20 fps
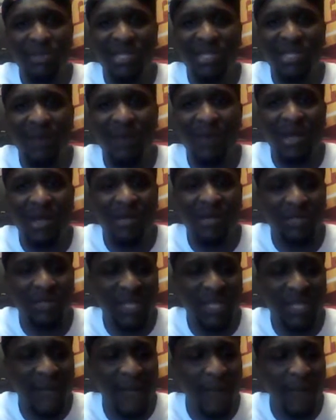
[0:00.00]
somebody
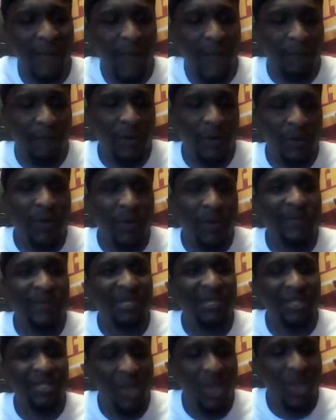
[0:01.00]
else in. But I know they're
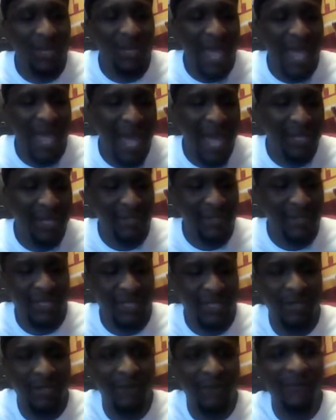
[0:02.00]
missing Tony Allen.
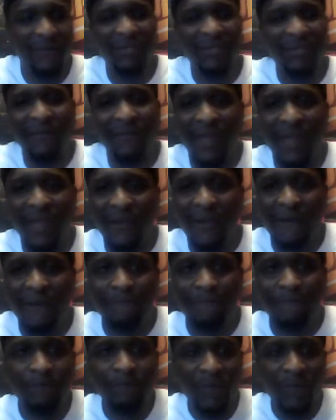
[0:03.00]
That's their defensive
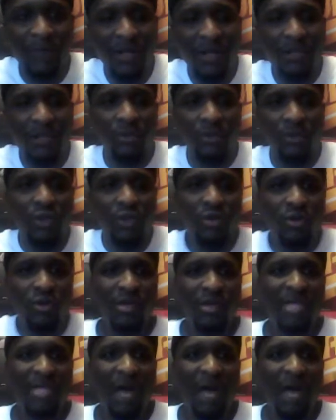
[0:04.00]
anchor. So
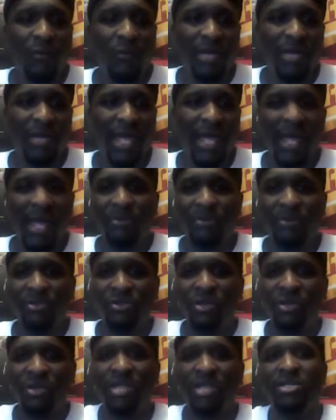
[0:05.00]
he's out with a
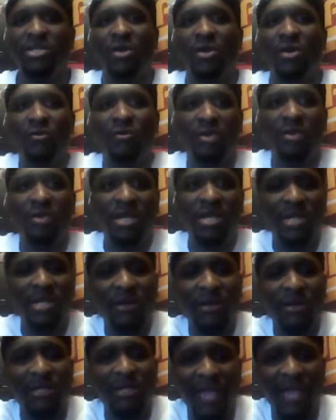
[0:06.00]
hamstring, so he's
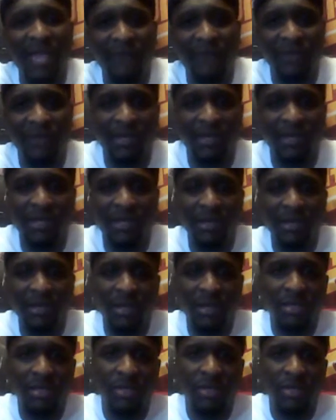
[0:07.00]
out indefinitely.
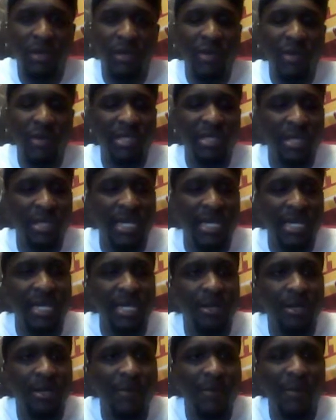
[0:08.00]
So I know that's
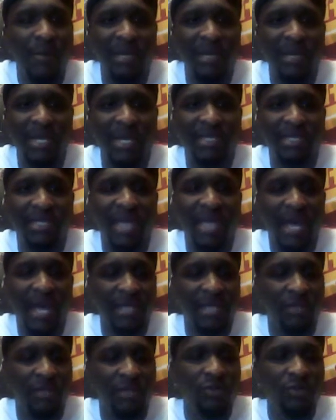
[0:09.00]
eating him up in the inside
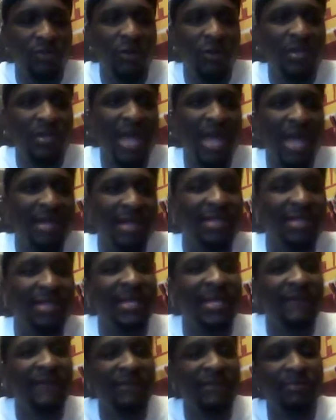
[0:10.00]
because I know Tony Allen
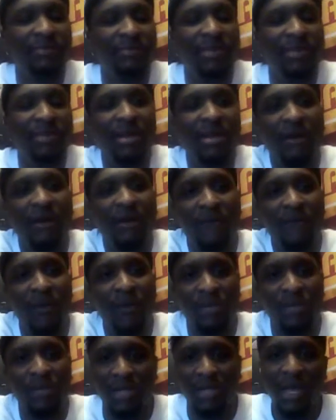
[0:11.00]
lived for the playoff
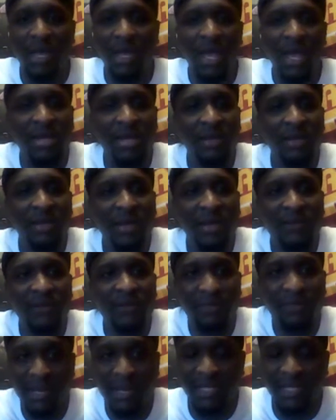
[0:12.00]
moments and he
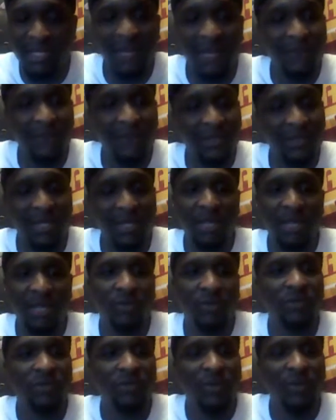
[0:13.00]
loves to play defense.
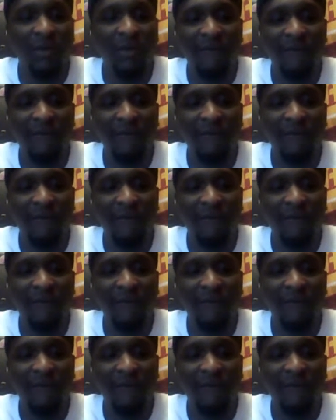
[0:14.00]
So he's one of